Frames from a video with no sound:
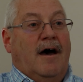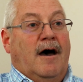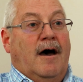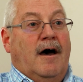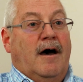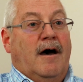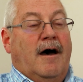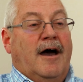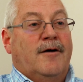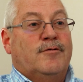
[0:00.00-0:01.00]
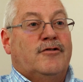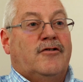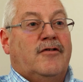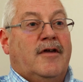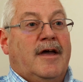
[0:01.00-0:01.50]
uh, I would
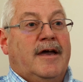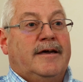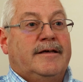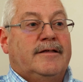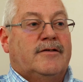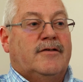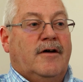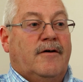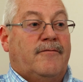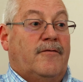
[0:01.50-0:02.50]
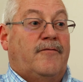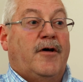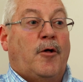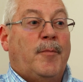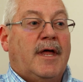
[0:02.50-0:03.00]
say is uh,
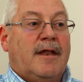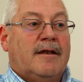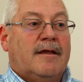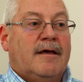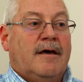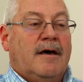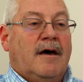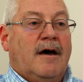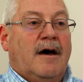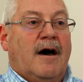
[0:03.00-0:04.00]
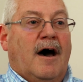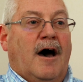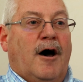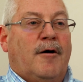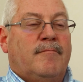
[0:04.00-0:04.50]
fulfillment.
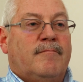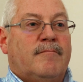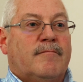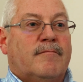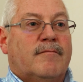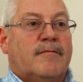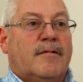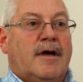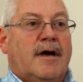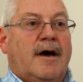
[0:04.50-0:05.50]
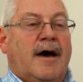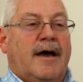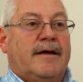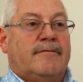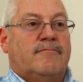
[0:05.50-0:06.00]
Um,
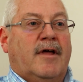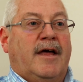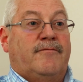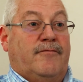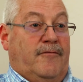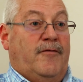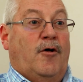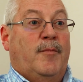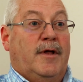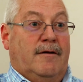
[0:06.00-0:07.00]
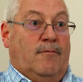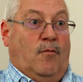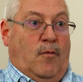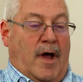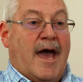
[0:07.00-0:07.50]
I had fulfillment
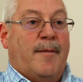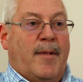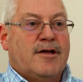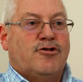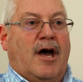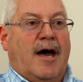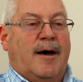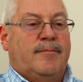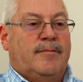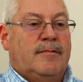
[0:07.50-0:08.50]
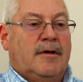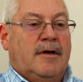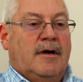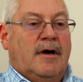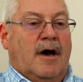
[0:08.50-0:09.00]
at my job
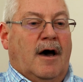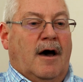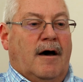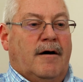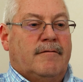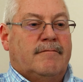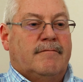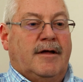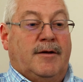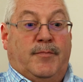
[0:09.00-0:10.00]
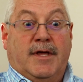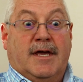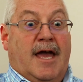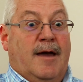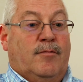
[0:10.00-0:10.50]
uh, in
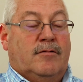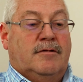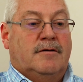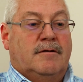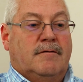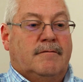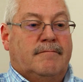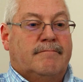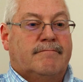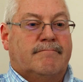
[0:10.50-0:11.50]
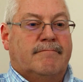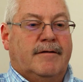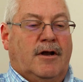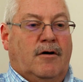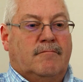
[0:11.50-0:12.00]
being able to,
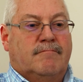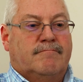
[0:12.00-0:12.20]
you know,